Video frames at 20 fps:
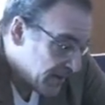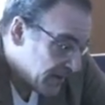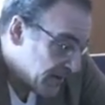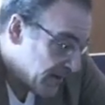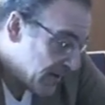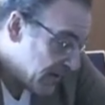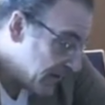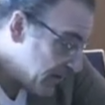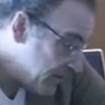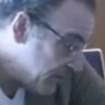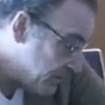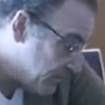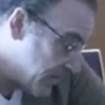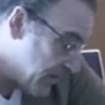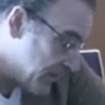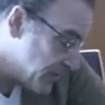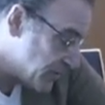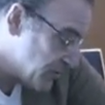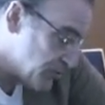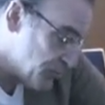And
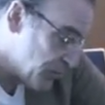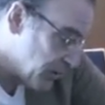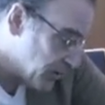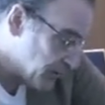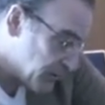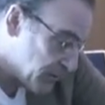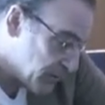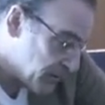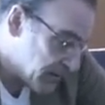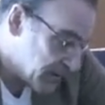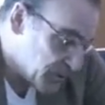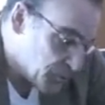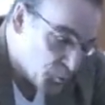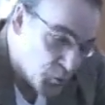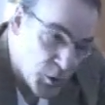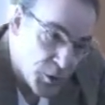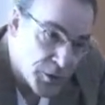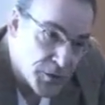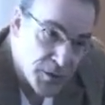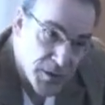as you well know, any
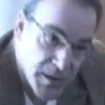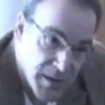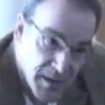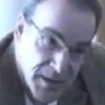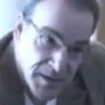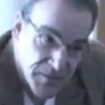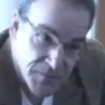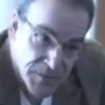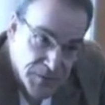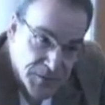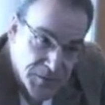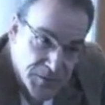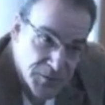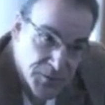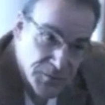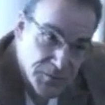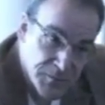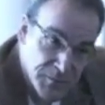work that any of us do,